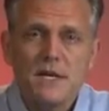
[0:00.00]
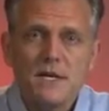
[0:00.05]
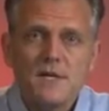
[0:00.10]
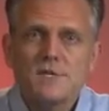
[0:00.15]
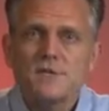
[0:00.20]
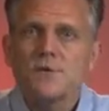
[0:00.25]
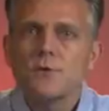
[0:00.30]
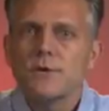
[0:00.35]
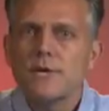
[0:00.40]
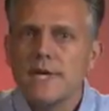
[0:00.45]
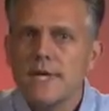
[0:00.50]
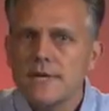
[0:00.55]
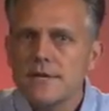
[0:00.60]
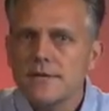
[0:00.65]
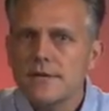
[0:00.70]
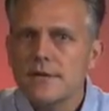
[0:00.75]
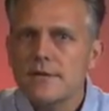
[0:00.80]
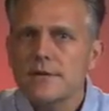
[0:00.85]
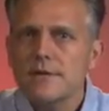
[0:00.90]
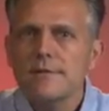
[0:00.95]
so
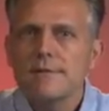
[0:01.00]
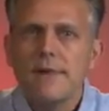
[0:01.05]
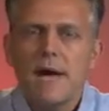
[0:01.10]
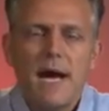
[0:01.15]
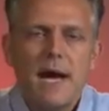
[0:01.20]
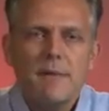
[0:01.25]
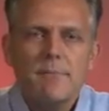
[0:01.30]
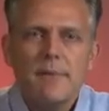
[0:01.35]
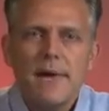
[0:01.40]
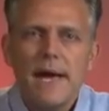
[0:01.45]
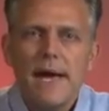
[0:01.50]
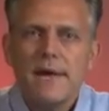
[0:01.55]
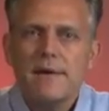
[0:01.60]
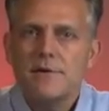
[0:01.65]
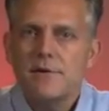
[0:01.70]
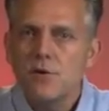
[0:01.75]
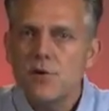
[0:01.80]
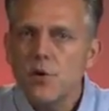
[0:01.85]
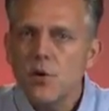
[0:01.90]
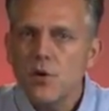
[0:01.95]
Kindle, iPad,
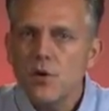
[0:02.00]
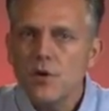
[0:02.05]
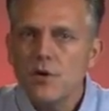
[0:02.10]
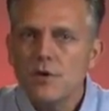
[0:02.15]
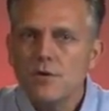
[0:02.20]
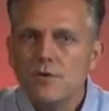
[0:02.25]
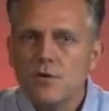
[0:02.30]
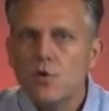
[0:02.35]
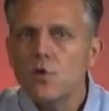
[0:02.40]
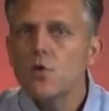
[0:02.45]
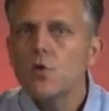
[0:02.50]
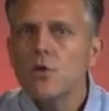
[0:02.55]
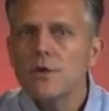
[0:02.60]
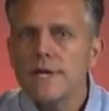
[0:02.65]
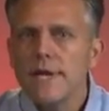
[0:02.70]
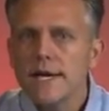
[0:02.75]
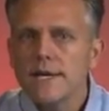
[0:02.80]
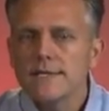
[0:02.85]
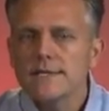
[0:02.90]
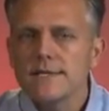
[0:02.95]
Nook, Google
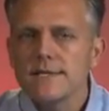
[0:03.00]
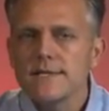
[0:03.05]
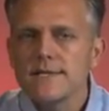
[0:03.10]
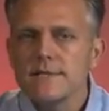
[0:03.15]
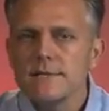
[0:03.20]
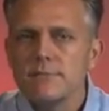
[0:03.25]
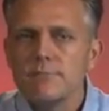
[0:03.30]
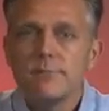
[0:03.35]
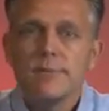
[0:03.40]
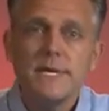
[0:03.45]
Nexus,